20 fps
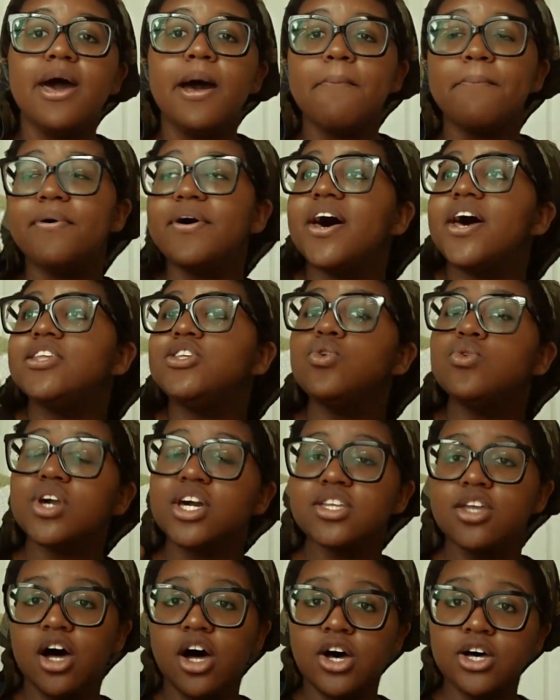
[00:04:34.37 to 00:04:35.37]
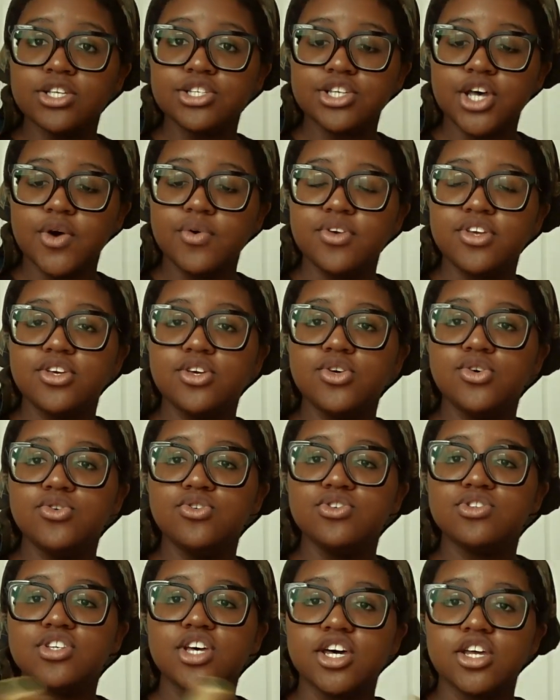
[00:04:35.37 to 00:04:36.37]
but you can also
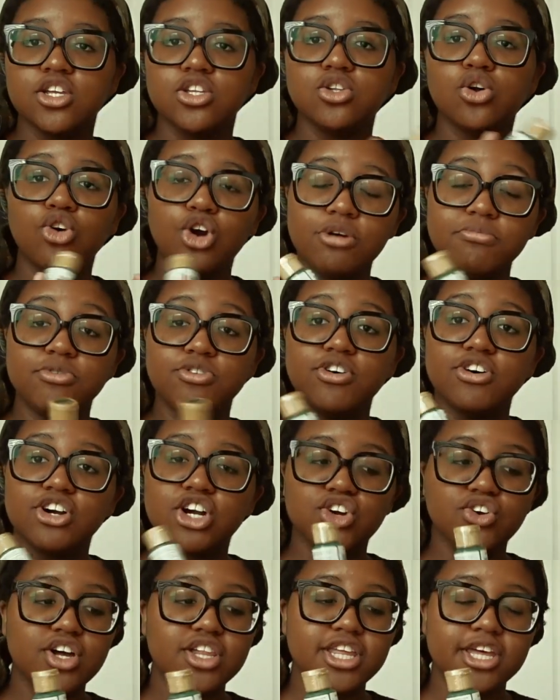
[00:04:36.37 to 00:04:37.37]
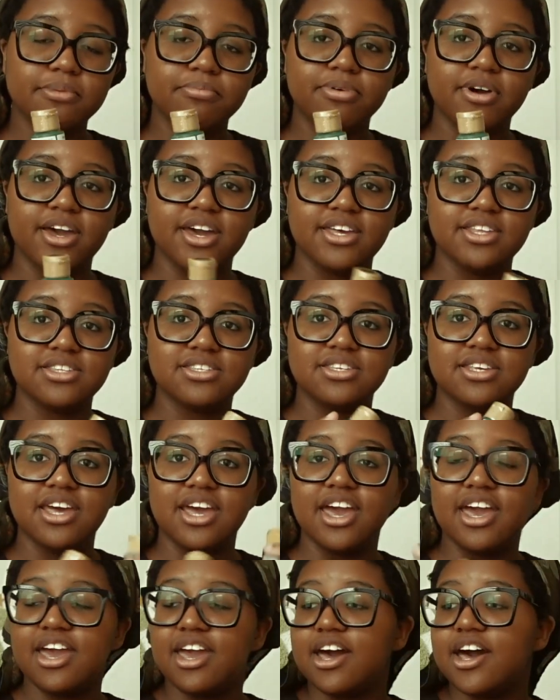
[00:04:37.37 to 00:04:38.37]
use normal acrylic paint
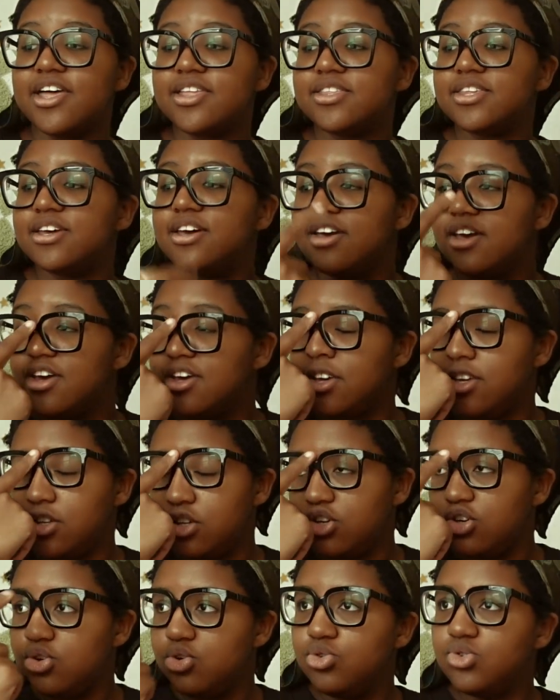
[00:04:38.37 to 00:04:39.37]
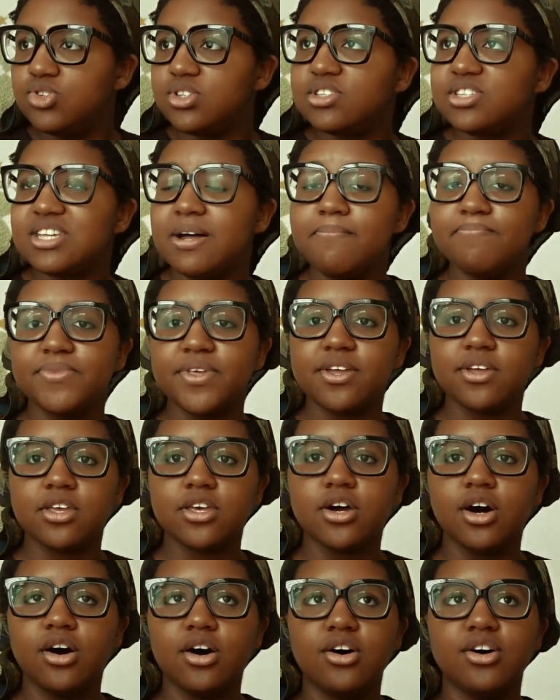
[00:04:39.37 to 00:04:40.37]
and use something
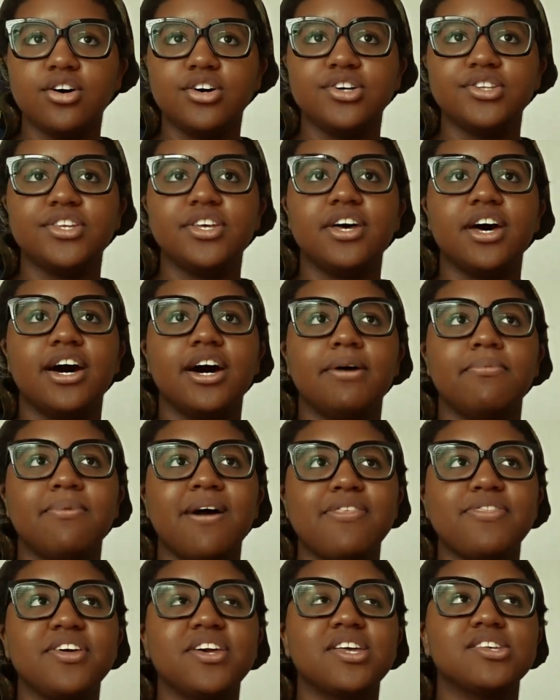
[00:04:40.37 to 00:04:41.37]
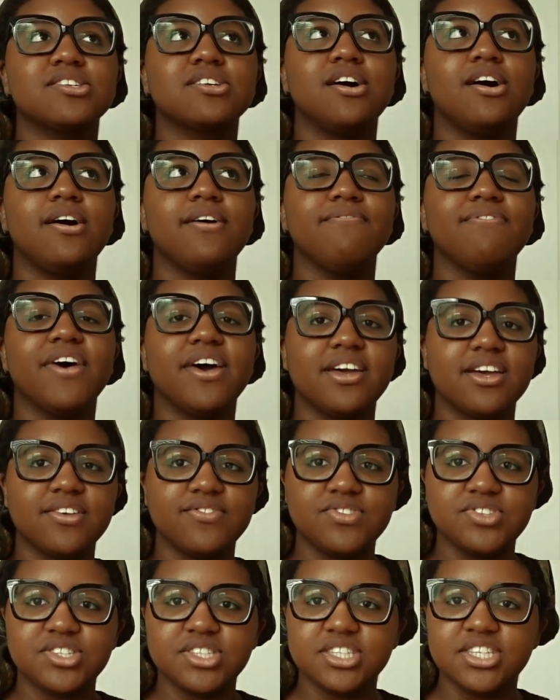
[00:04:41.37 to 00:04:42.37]
called, I think it's called like
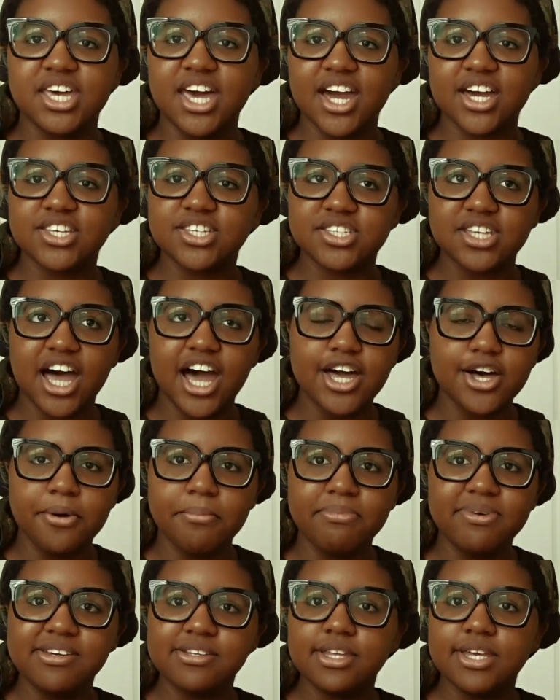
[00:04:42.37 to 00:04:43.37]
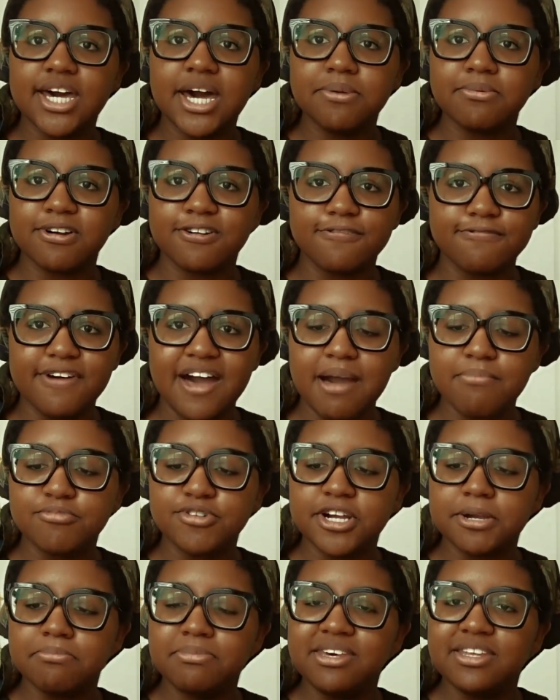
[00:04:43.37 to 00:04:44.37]
textile medium or
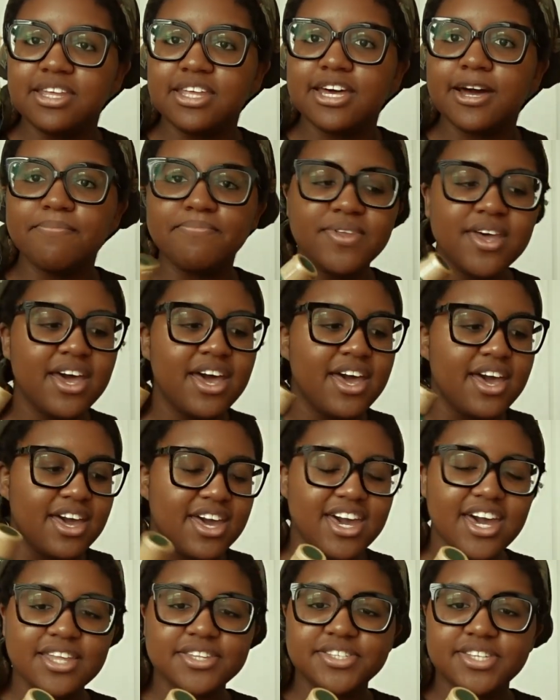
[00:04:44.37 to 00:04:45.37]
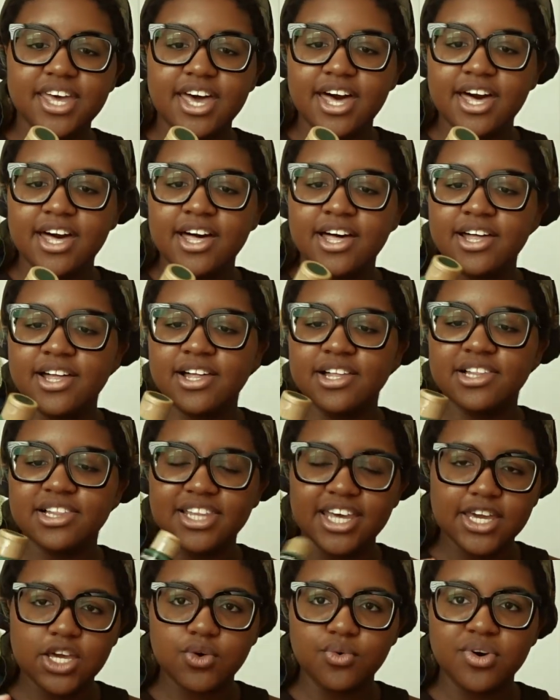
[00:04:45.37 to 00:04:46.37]
fabric medium. It's a
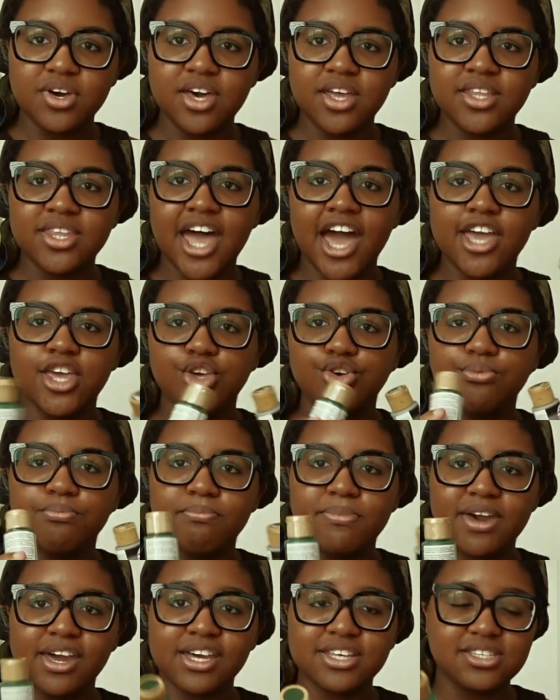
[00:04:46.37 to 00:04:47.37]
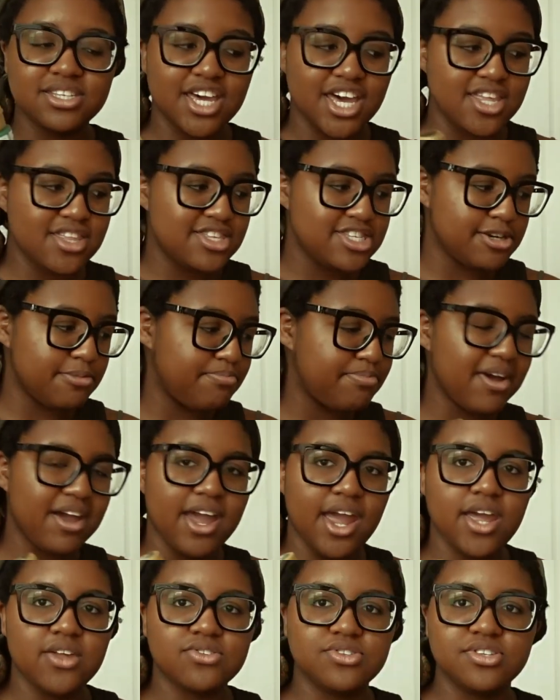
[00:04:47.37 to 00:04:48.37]
liquid that you mix into
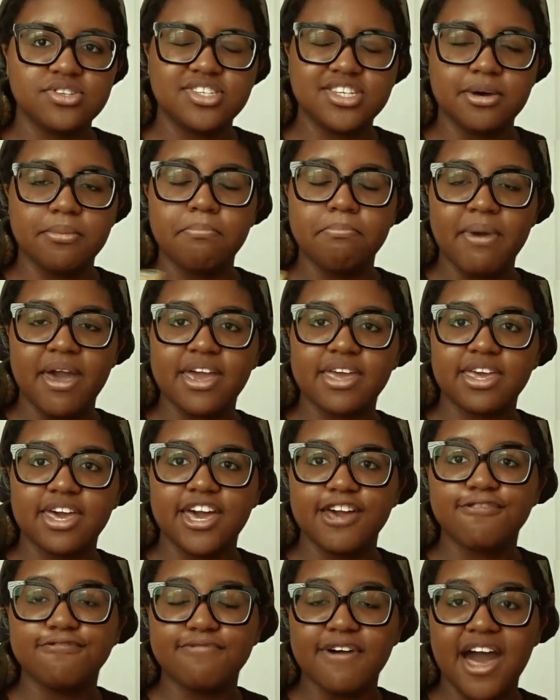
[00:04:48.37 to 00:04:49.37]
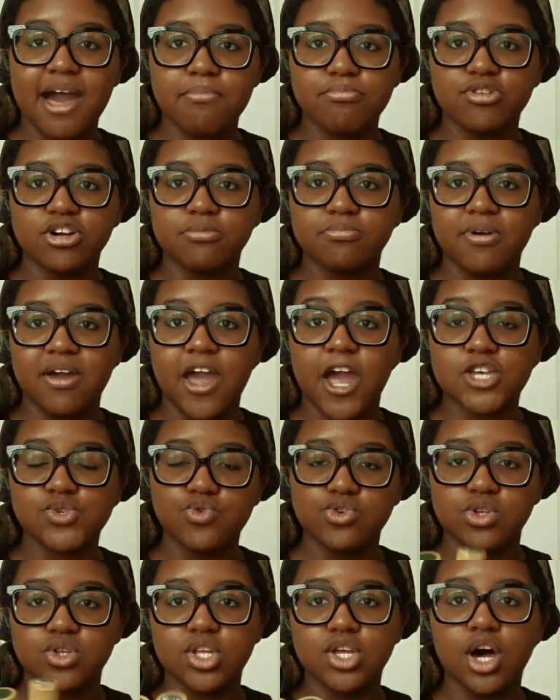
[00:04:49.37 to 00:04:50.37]
paint to make it fabric paint so
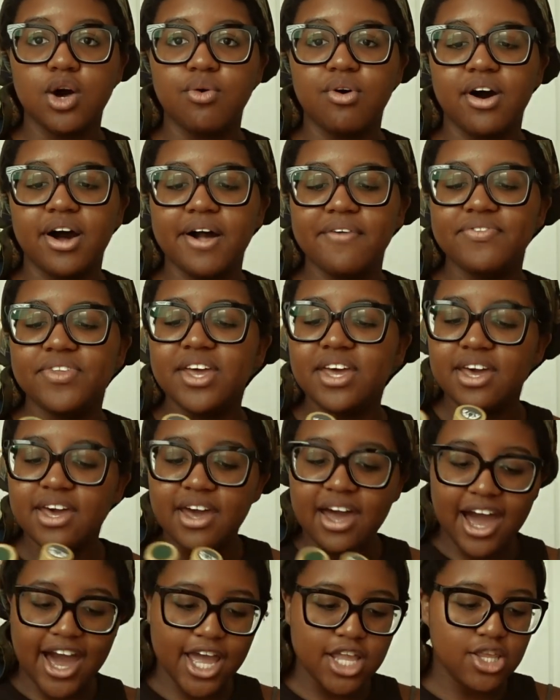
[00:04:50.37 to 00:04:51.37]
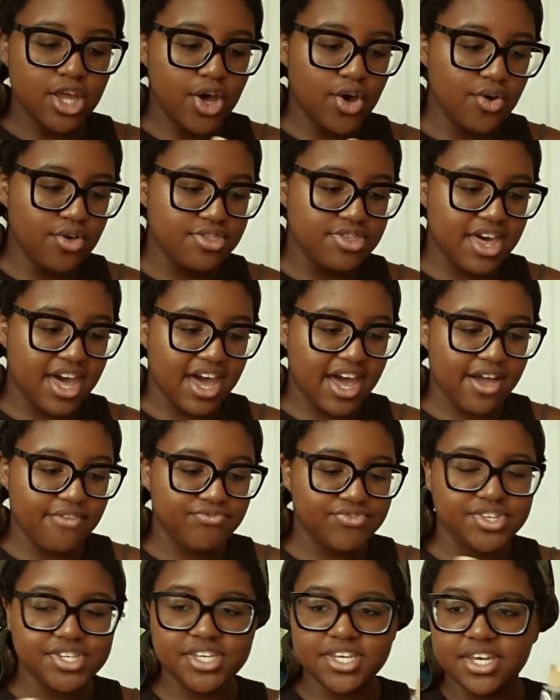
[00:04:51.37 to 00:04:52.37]
it'll go on. I know
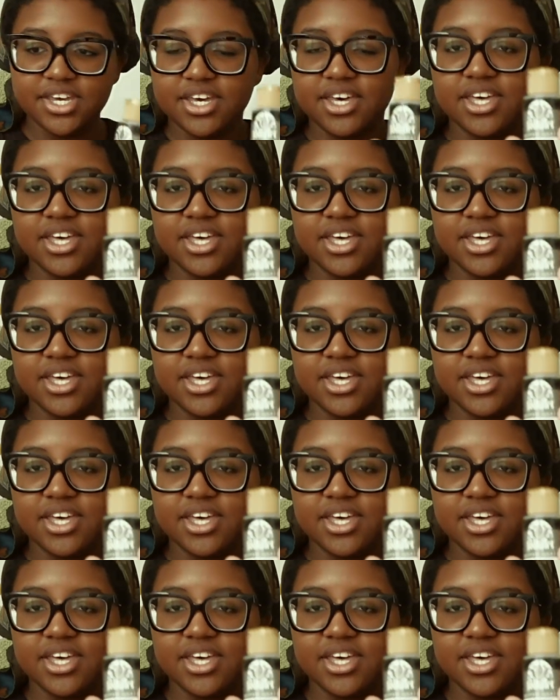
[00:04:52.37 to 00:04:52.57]
that